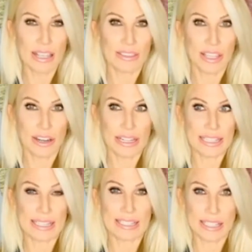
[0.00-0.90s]
There is
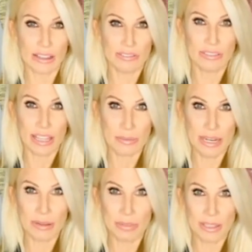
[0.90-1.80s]
a
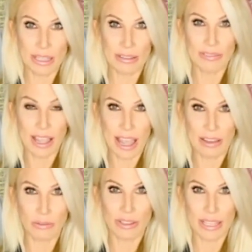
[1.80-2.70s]
self-limiting belief I
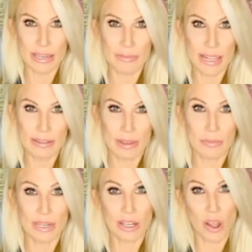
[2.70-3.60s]
have within me. I'm
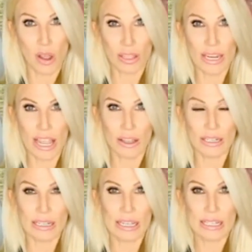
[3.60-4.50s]
gonna call it out,
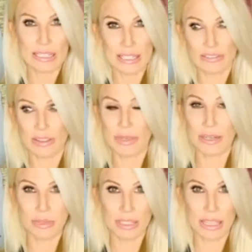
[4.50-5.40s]

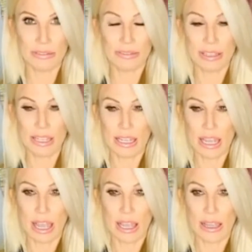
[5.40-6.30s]
self-limiting belief.
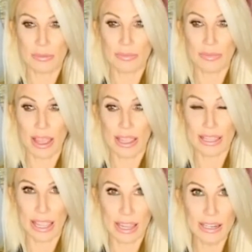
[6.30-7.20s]
I
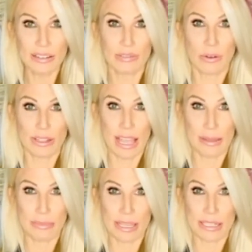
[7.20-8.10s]
can afford
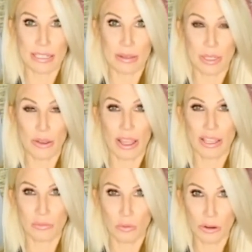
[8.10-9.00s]
that BMW. I
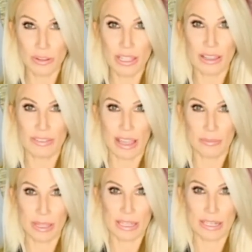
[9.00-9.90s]
am worthy of that
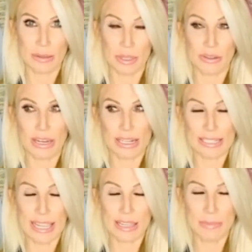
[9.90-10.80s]
BMW, and I
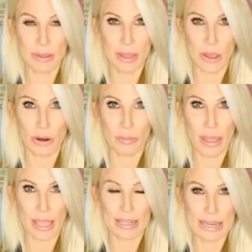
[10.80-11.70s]
take my power
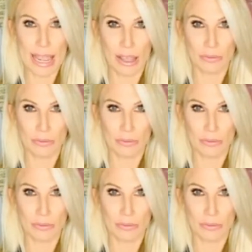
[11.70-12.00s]
back now.